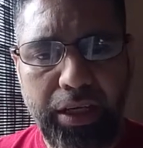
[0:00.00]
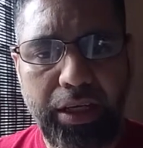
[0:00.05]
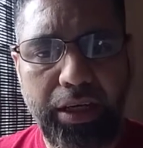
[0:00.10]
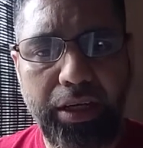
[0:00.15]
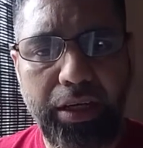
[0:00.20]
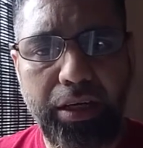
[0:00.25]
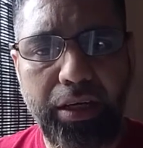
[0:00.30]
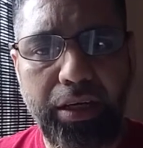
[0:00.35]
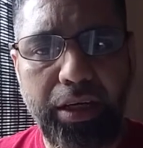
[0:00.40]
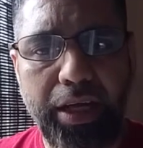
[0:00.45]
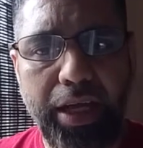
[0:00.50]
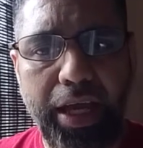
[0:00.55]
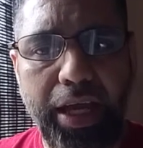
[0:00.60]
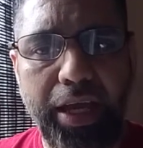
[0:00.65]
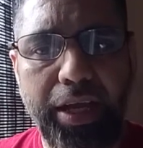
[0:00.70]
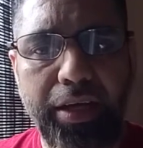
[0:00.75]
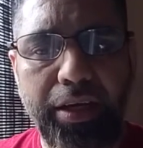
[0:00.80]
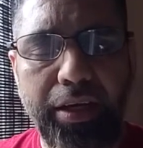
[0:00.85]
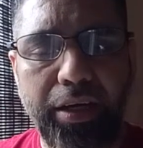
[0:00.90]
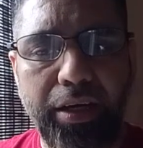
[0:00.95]

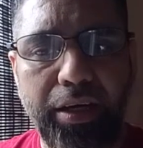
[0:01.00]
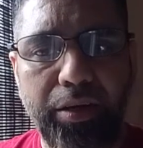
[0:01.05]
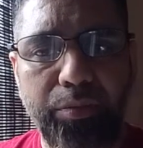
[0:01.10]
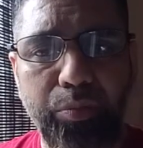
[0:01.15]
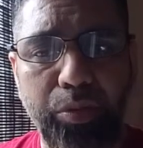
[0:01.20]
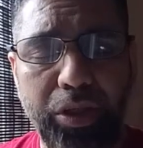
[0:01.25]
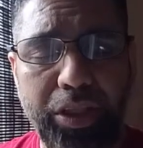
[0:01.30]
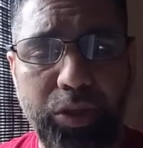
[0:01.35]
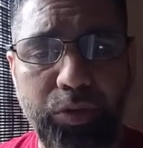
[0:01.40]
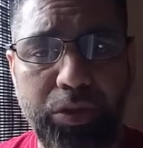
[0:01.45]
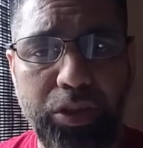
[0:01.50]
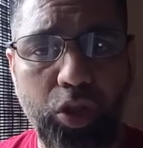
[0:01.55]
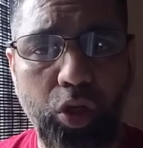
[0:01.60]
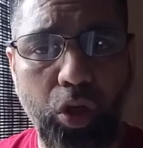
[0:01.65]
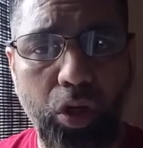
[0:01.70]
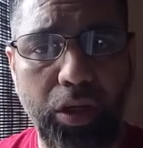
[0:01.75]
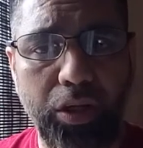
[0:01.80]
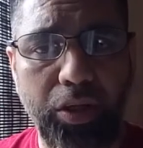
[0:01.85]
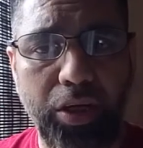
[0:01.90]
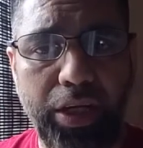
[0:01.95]
And police was
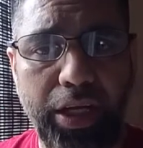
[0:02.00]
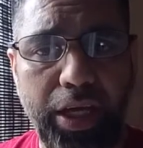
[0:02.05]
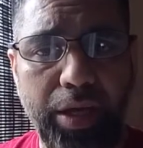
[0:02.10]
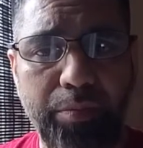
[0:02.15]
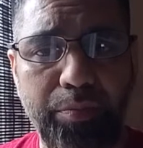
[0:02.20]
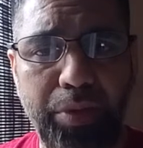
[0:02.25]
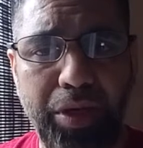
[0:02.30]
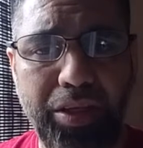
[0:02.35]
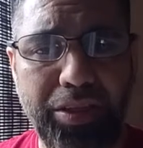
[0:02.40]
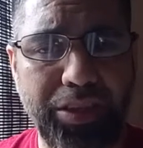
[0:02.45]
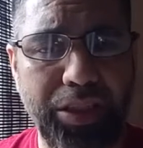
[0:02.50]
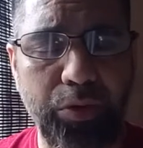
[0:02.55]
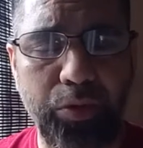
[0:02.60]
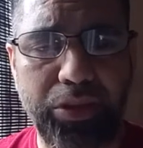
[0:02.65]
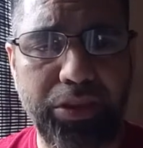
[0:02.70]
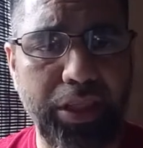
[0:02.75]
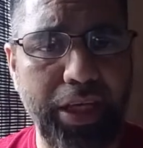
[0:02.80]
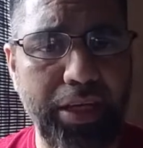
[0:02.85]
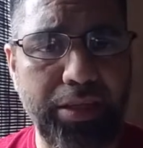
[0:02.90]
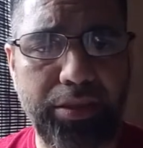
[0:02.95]
called on him because he
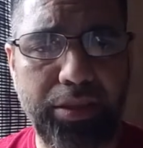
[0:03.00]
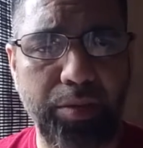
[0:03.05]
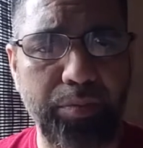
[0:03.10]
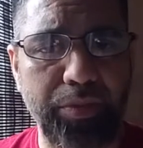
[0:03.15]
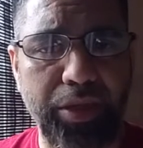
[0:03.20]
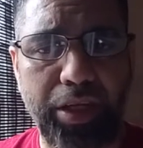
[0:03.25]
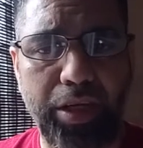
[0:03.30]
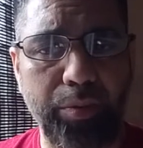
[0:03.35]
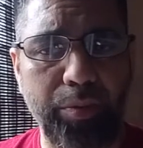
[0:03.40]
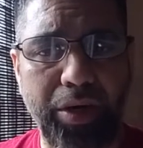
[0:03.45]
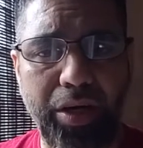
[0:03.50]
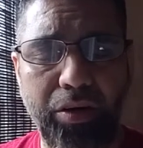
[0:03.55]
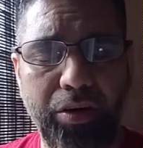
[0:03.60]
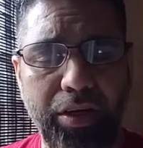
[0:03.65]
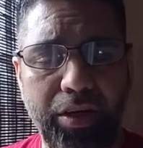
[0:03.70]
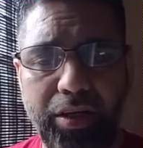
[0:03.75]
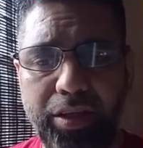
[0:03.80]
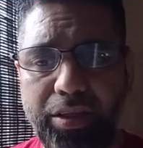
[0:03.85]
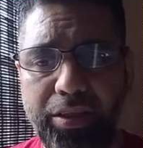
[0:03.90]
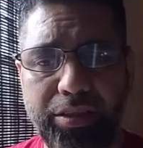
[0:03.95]
was saying something
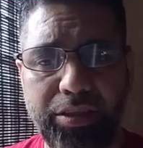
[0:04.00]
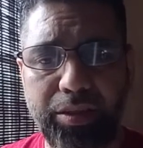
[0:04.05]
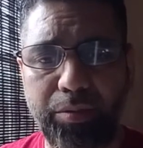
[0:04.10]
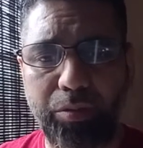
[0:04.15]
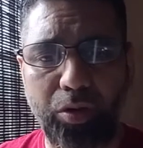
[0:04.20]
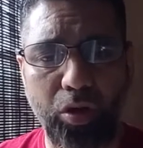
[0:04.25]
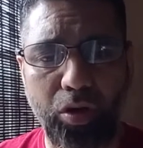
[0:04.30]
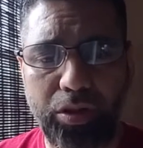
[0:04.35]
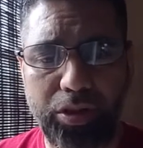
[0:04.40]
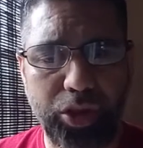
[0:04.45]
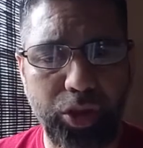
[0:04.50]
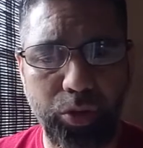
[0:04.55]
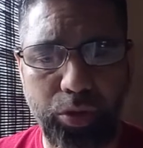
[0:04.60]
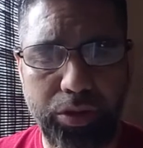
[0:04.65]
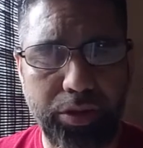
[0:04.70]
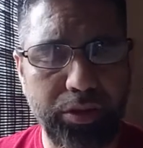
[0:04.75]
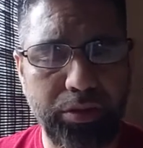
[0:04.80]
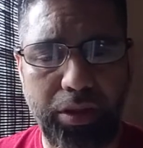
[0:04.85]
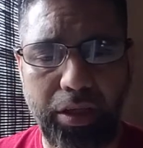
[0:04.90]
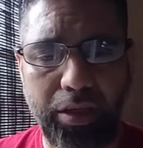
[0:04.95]
about some
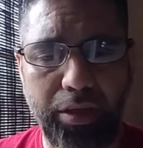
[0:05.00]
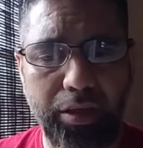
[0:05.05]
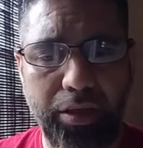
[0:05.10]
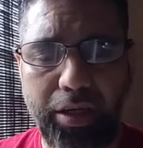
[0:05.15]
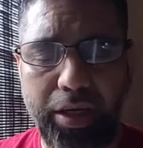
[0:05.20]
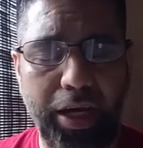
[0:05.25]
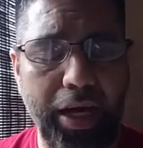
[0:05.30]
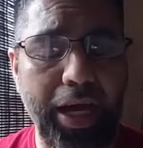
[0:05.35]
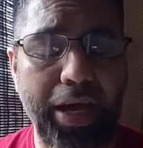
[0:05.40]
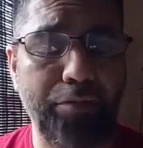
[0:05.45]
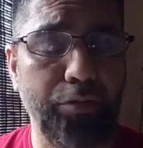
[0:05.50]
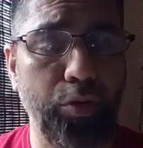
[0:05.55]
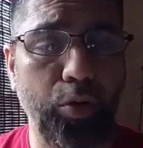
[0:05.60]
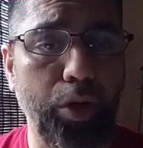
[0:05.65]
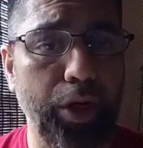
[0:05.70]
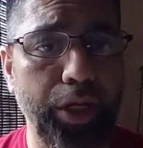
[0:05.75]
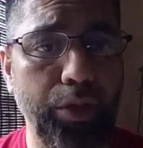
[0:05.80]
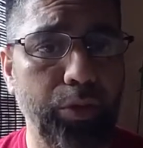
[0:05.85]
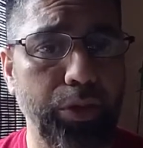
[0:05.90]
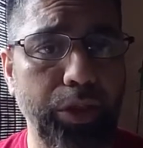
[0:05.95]
lawsuits. I have no
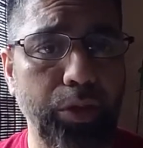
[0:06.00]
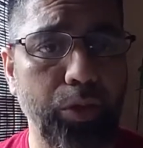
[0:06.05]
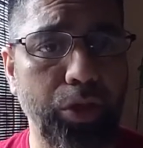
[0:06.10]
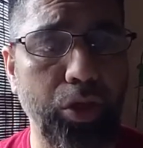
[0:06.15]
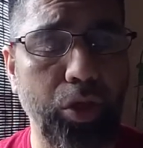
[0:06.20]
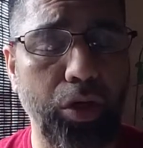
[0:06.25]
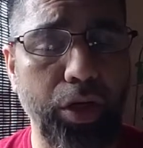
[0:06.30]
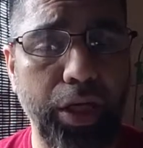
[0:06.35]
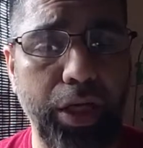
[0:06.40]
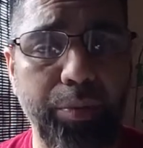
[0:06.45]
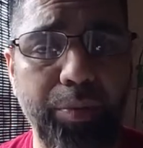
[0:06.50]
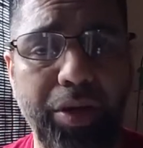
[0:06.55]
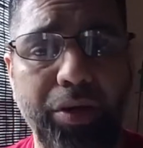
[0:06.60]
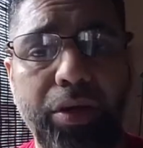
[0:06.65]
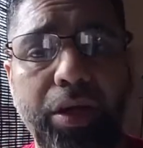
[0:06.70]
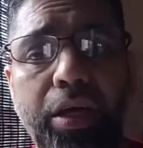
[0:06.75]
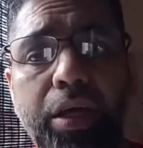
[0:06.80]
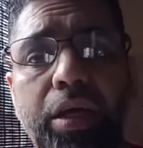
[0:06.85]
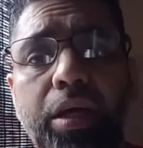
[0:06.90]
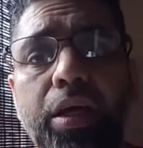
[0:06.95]
idea what they were talking
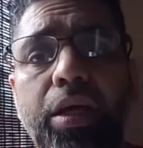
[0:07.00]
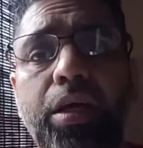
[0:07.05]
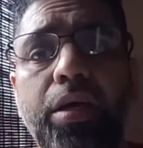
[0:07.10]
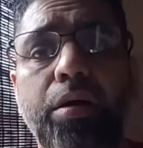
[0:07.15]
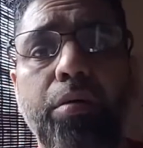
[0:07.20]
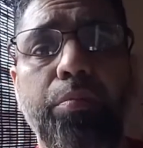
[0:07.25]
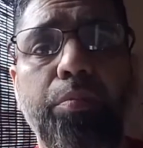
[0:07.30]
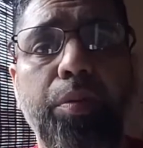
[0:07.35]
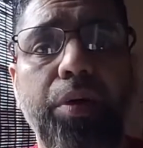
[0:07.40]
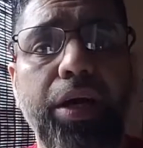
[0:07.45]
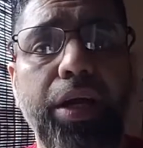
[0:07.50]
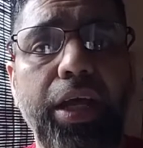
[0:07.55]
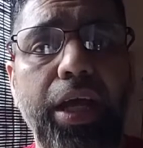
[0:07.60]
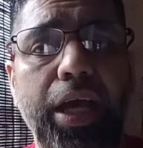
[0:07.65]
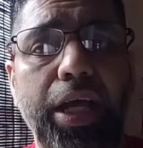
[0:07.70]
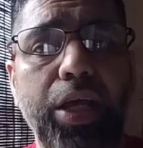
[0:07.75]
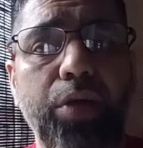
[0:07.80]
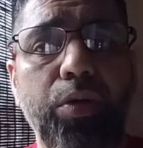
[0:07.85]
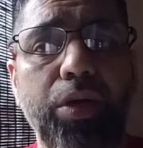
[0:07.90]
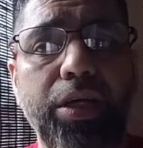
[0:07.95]
about. But
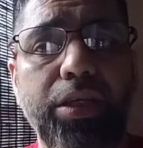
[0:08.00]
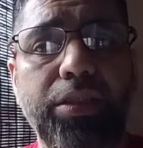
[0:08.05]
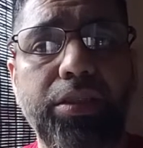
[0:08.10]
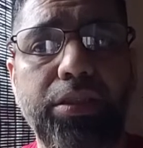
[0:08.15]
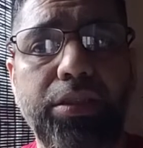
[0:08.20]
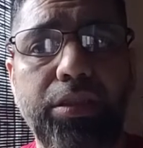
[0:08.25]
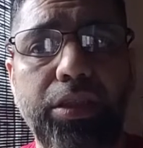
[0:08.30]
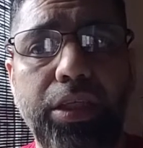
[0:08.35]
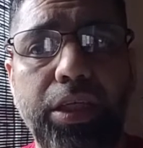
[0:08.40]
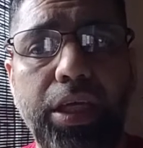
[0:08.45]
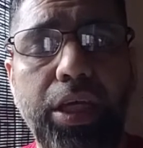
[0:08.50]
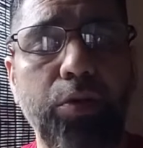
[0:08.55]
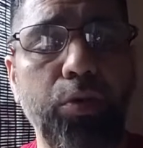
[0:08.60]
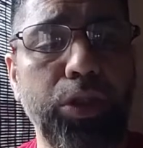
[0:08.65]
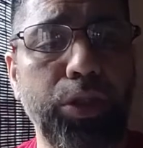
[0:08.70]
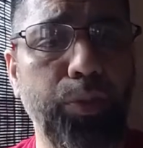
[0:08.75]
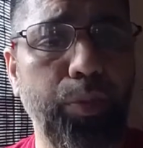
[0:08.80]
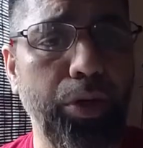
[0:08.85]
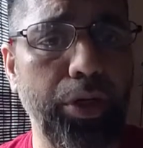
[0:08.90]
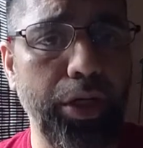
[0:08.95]
anyways, he
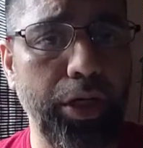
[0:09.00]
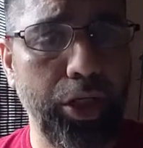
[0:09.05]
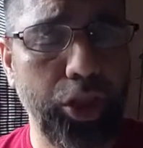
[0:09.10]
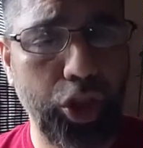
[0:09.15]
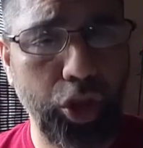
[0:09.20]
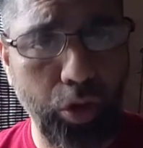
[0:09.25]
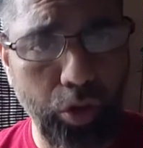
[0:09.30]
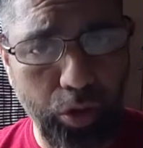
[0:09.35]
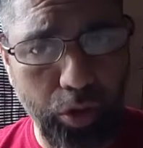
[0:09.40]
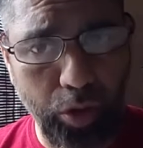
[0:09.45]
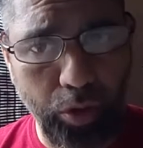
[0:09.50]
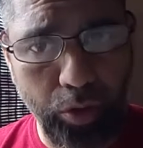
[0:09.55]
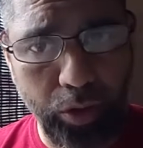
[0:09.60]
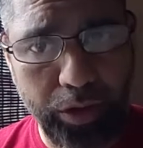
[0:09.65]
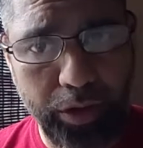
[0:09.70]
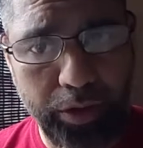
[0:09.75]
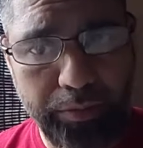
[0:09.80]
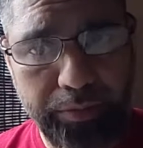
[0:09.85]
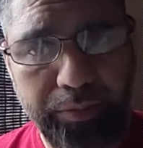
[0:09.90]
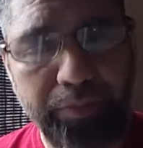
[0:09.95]
was put in a
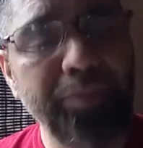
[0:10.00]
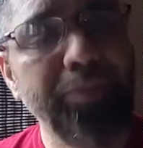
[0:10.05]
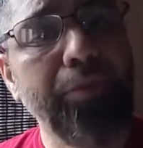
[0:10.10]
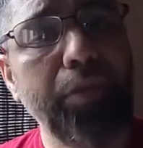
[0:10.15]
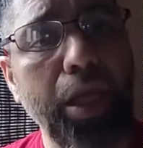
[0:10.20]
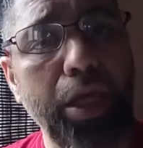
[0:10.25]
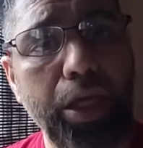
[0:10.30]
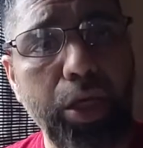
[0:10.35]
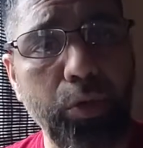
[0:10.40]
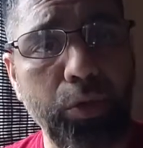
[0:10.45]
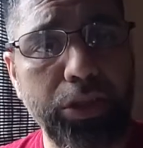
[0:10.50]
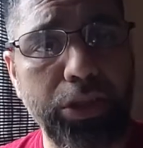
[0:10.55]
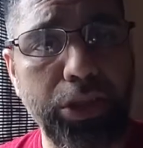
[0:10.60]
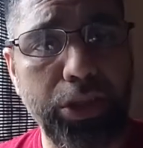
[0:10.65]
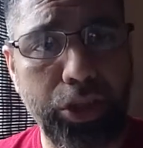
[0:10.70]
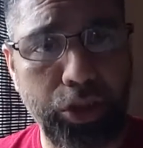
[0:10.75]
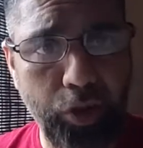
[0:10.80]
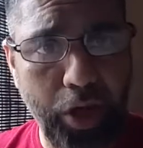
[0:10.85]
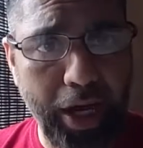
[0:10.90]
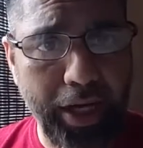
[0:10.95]
chokehold. He was
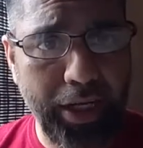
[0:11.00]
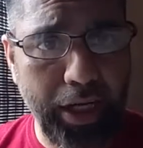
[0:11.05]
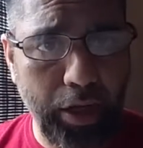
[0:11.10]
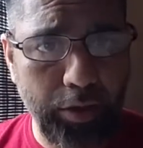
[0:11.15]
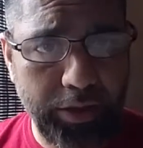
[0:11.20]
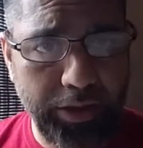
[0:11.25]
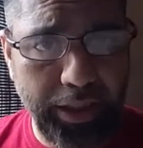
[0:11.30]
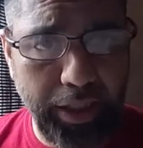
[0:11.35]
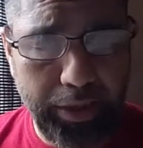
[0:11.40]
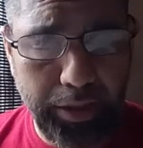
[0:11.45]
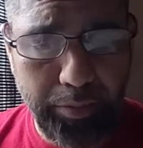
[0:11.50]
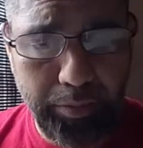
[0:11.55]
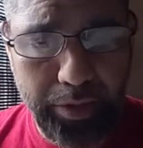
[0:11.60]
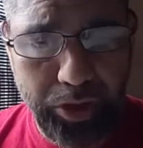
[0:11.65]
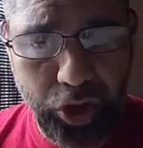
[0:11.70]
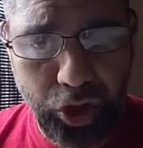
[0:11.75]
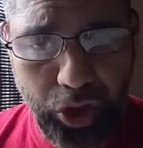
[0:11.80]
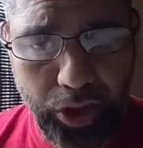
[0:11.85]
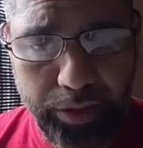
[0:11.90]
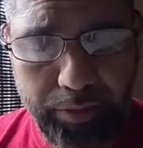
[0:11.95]
dragged outside the
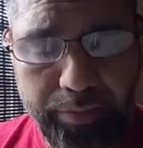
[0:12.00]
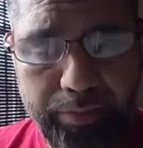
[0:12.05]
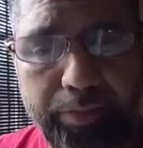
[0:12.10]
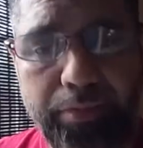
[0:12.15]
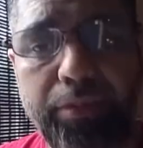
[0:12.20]
masjid.